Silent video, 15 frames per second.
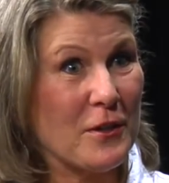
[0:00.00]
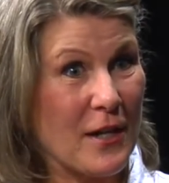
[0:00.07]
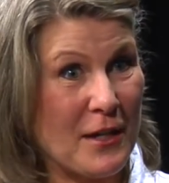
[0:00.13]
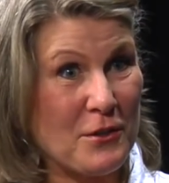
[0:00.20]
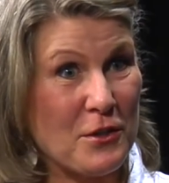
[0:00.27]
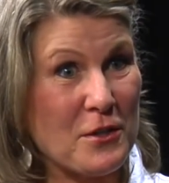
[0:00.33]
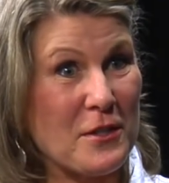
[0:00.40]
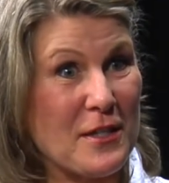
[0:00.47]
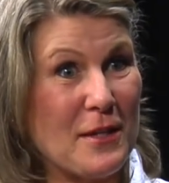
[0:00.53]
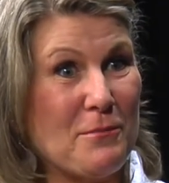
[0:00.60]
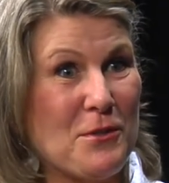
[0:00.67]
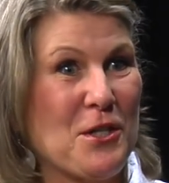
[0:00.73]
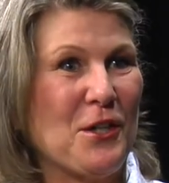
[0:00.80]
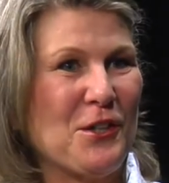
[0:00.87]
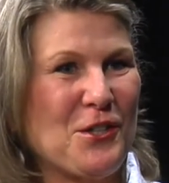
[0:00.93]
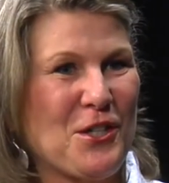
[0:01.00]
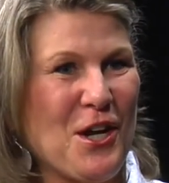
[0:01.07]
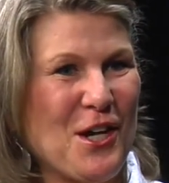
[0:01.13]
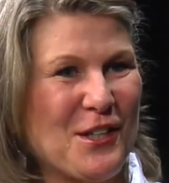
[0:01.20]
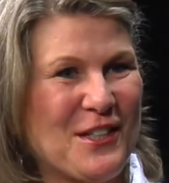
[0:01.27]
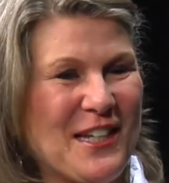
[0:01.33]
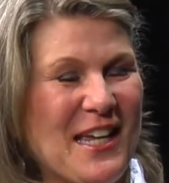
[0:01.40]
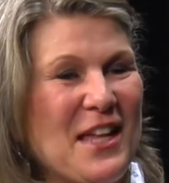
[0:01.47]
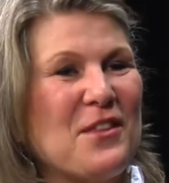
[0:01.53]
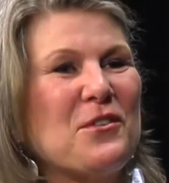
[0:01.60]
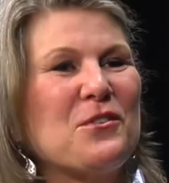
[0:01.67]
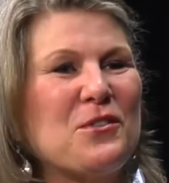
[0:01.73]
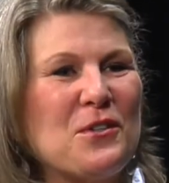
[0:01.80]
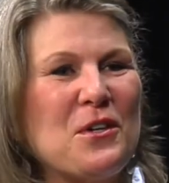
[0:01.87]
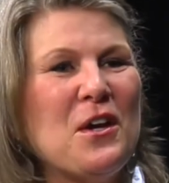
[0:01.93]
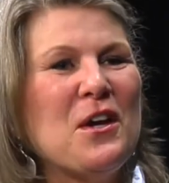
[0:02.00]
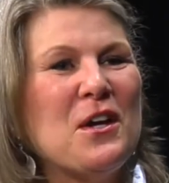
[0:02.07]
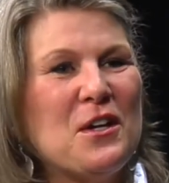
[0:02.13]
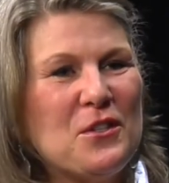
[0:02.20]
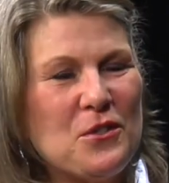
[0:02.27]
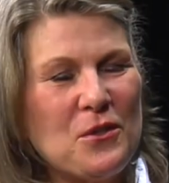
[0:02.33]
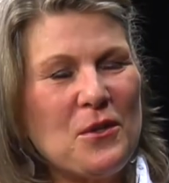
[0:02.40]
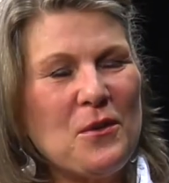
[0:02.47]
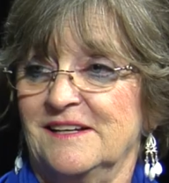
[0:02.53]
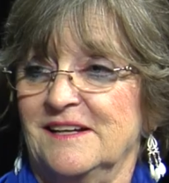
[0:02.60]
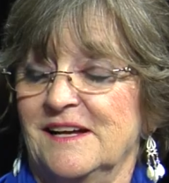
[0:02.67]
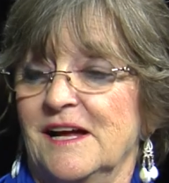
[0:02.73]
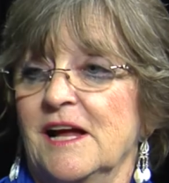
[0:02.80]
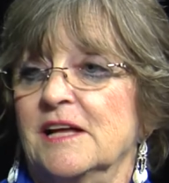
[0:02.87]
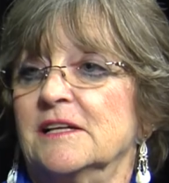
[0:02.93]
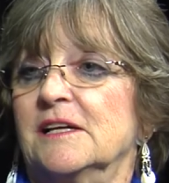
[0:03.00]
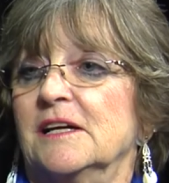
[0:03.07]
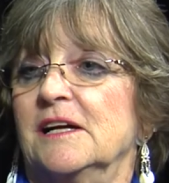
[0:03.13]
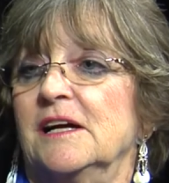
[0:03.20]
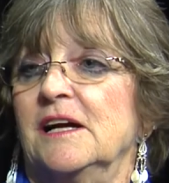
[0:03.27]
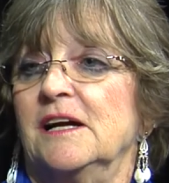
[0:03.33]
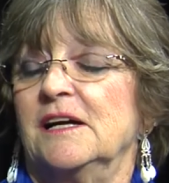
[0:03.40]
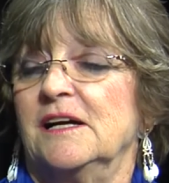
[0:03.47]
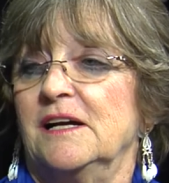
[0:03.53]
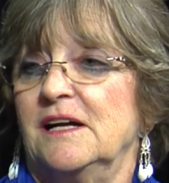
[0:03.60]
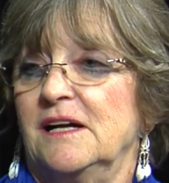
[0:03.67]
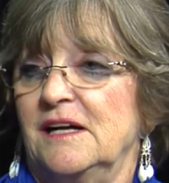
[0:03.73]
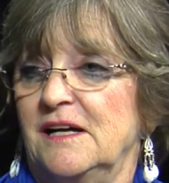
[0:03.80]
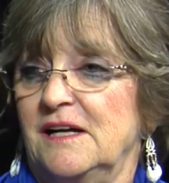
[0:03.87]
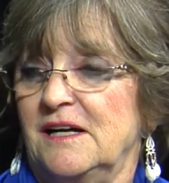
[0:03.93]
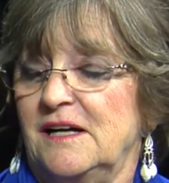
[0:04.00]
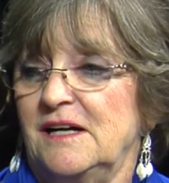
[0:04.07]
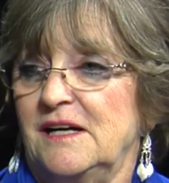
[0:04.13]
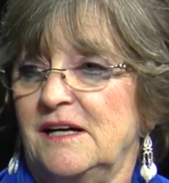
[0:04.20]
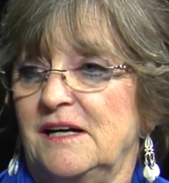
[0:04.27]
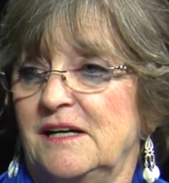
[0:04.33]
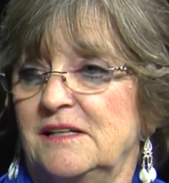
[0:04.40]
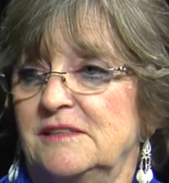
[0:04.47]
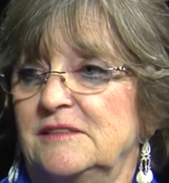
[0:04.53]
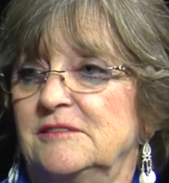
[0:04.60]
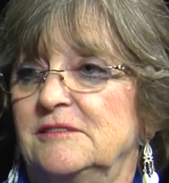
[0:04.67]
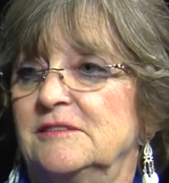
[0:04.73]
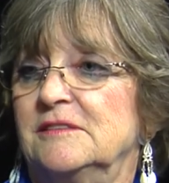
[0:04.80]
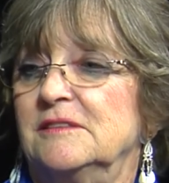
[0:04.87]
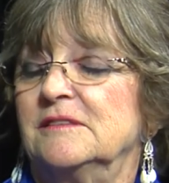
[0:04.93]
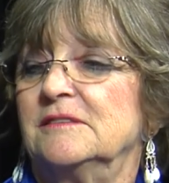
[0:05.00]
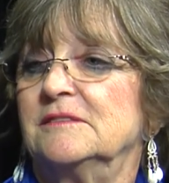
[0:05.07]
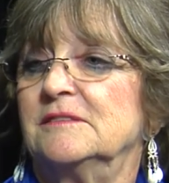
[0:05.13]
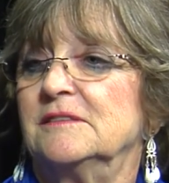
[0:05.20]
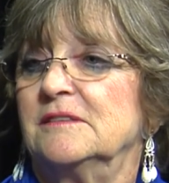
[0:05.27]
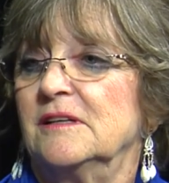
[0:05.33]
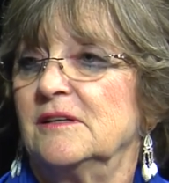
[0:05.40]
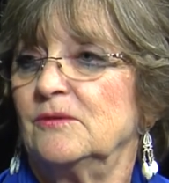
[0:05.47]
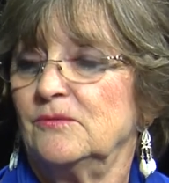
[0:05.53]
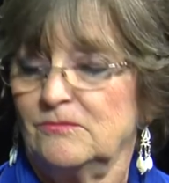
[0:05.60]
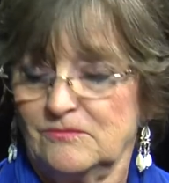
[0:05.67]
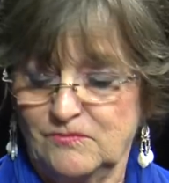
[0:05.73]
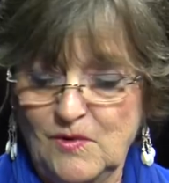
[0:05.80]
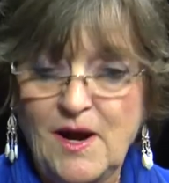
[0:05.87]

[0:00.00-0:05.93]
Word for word: and uh-huh. not just skip church uh-huh. altogether. So, right. So had a, a, a church in your background.